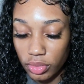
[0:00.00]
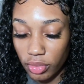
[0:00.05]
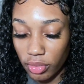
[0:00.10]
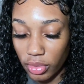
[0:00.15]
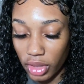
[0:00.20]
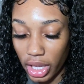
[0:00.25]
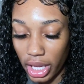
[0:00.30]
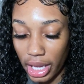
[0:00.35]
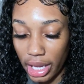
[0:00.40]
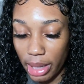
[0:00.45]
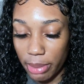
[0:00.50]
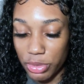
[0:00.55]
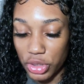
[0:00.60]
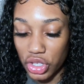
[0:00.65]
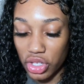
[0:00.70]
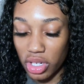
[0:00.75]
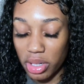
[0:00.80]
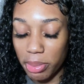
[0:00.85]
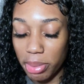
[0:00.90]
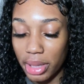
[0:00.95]
Okay, I'm
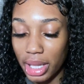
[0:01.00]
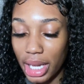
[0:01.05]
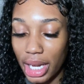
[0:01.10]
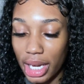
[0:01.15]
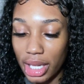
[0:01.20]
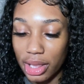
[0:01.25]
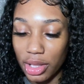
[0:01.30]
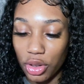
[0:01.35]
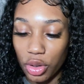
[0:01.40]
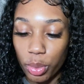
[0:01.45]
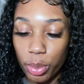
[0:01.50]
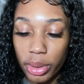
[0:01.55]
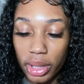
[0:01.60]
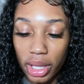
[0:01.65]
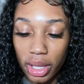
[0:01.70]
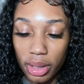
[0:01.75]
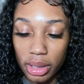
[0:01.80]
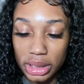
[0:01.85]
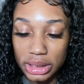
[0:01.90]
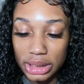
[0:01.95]
just gonna apply a little
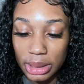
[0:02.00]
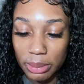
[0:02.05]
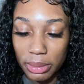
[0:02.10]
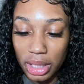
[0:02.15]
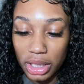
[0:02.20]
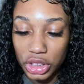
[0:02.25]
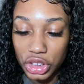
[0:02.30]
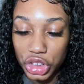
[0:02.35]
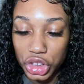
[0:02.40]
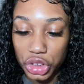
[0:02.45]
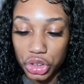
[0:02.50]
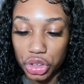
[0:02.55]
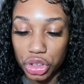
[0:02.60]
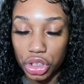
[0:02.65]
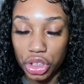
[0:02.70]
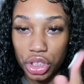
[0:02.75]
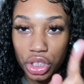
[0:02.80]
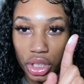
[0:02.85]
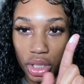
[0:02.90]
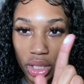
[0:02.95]
bit because I'm not
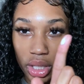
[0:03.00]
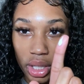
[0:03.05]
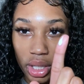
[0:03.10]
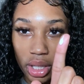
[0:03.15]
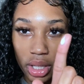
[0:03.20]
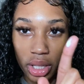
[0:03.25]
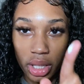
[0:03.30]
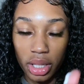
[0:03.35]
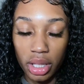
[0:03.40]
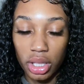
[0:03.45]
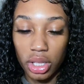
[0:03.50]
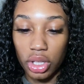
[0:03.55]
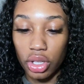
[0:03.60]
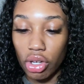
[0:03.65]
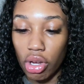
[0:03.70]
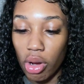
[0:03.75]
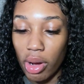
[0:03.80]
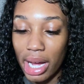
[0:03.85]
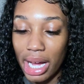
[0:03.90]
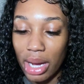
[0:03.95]
sure, you
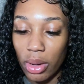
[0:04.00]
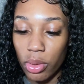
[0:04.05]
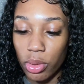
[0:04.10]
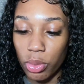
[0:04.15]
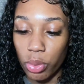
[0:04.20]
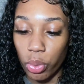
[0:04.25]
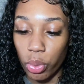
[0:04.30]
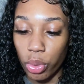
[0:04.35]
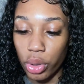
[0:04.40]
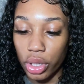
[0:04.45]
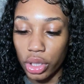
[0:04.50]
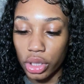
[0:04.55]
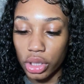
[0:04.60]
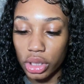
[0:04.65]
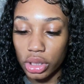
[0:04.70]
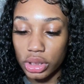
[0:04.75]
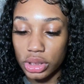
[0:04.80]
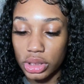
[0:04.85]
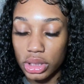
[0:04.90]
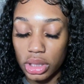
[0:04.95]
know, how it
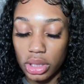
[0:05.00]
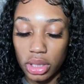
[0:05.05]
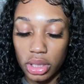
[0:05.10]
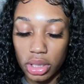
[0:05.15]
works.